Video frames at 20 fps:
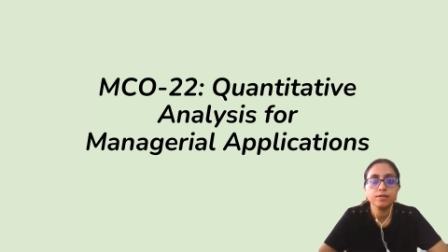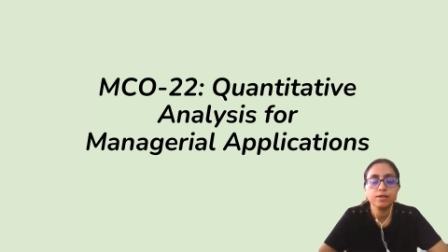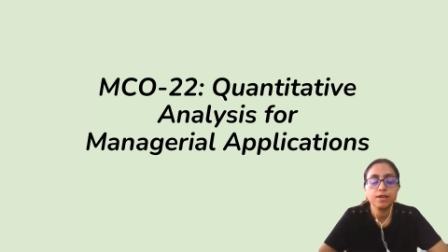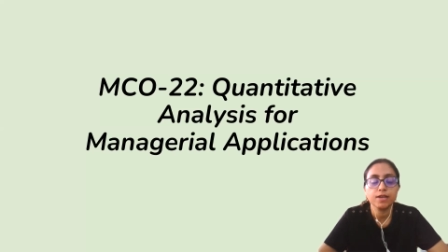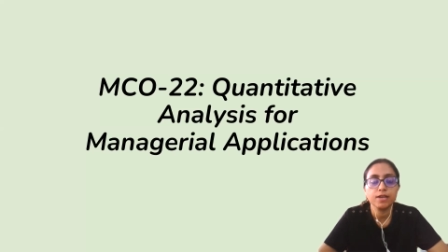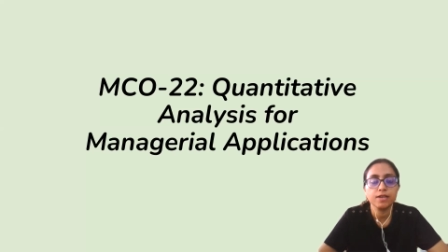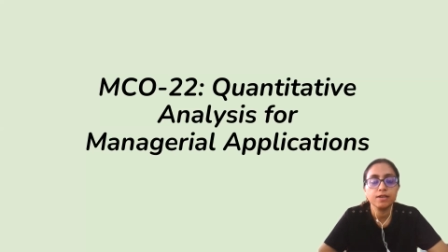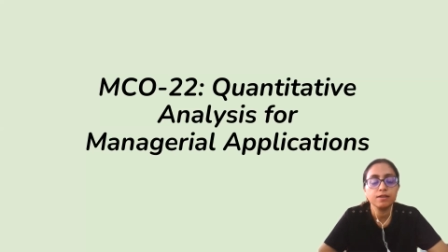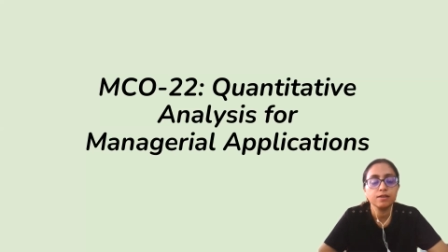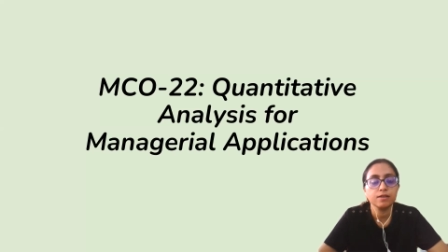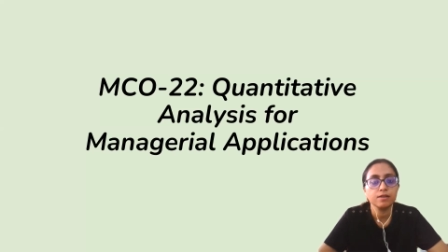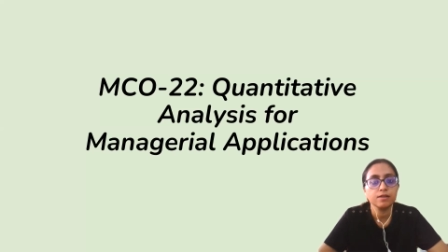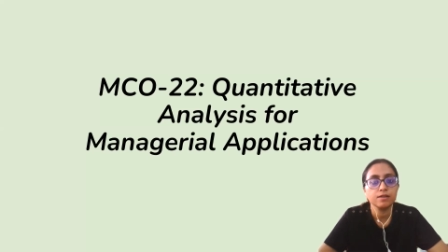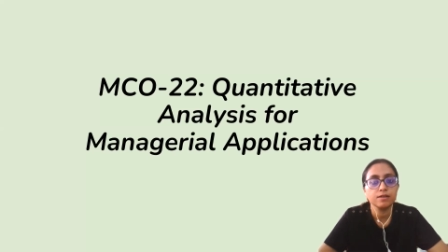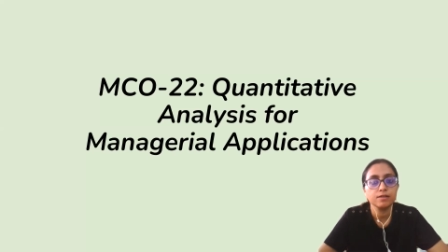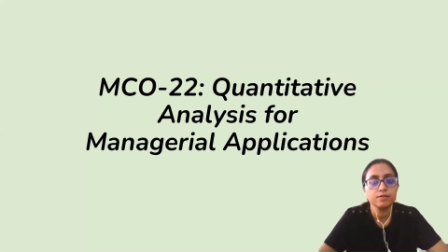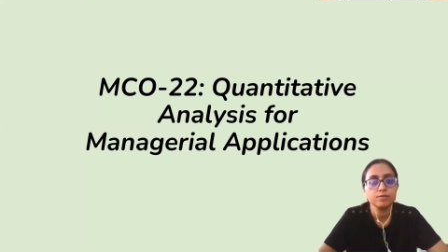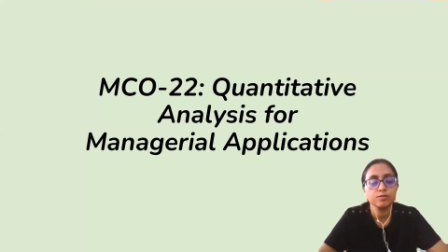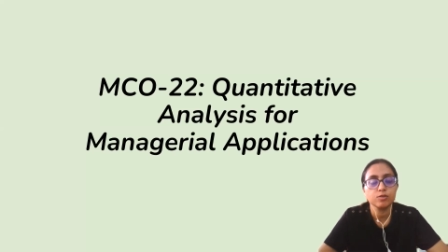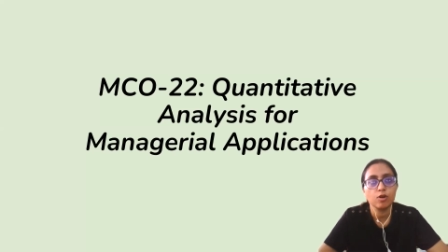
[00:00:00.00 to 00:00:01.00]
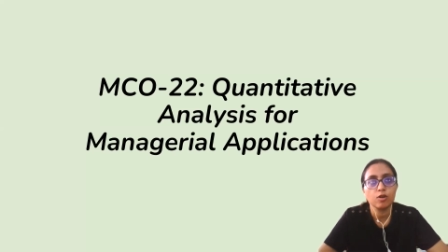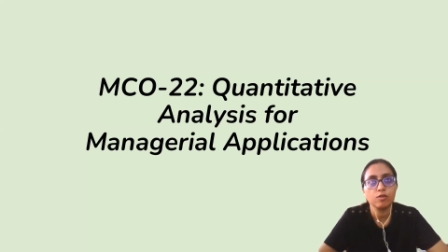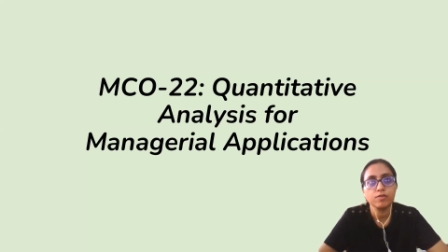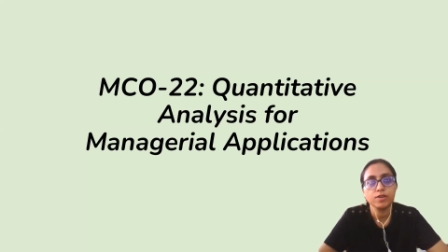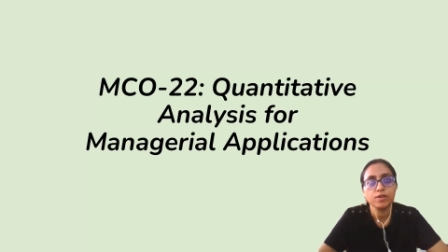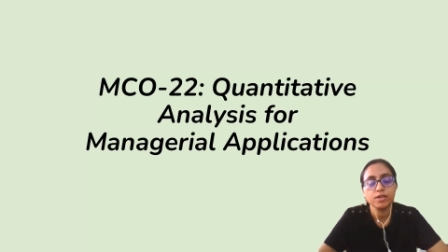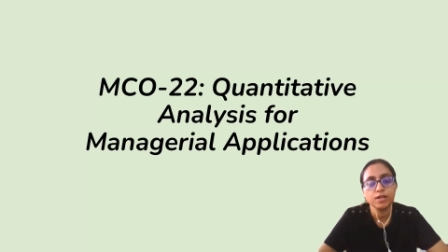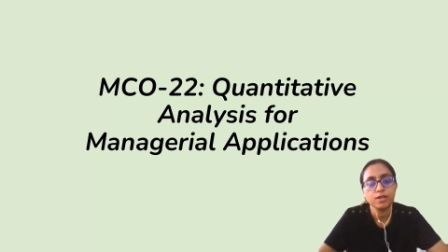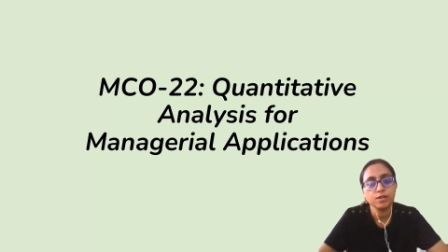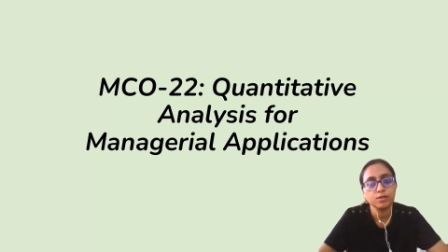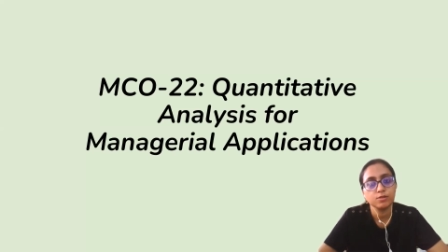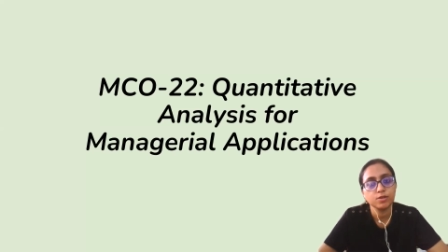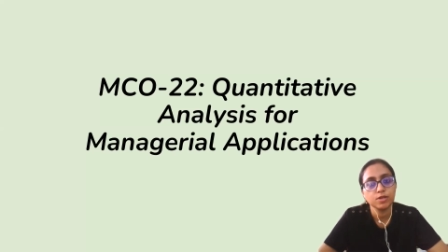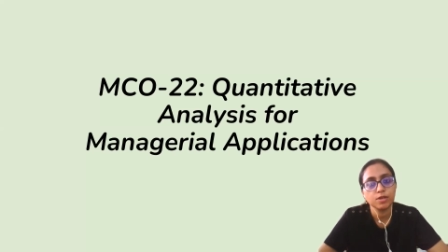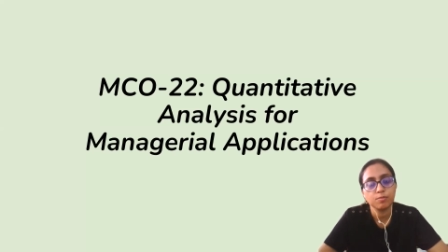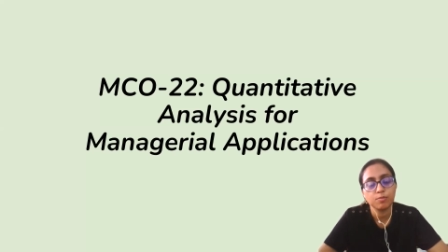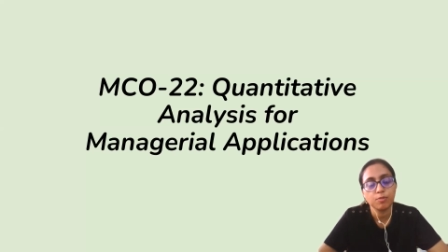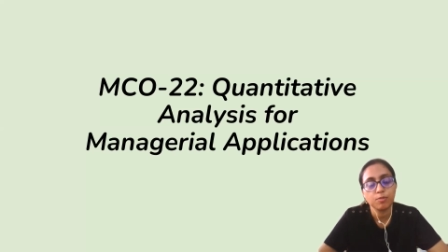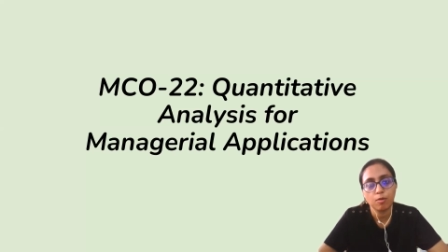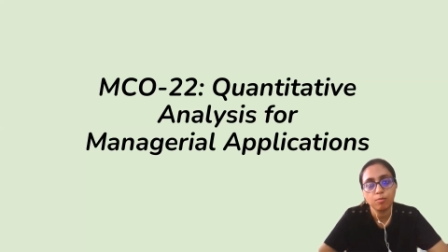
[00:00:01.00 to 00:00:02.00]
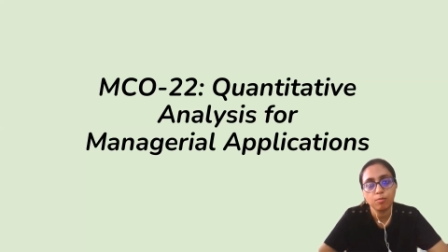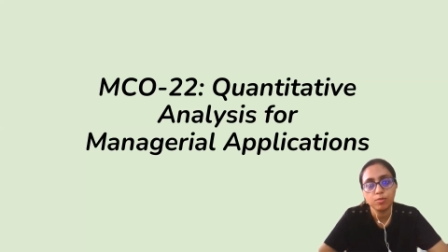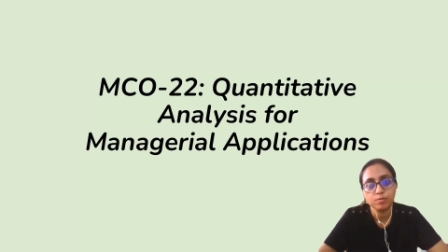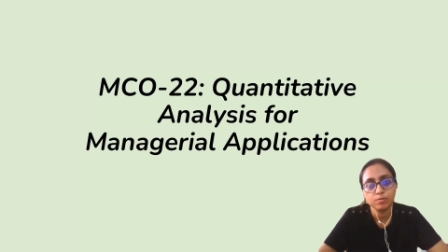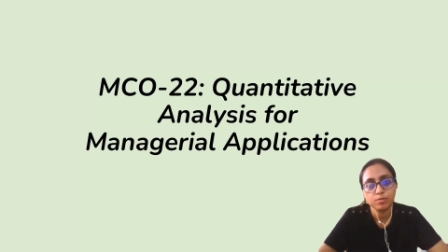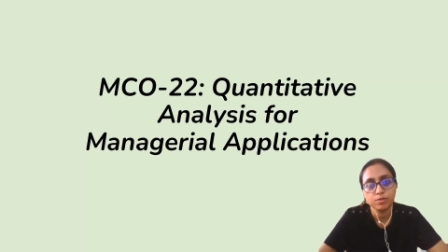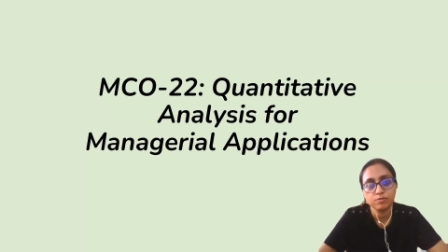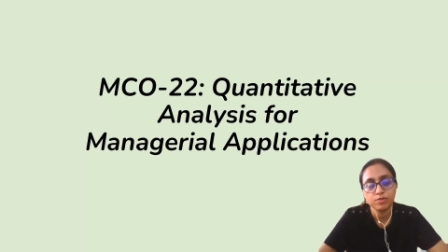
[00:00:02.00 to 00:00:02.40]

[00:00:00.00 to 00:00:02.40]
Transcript: in solving day-to-day problems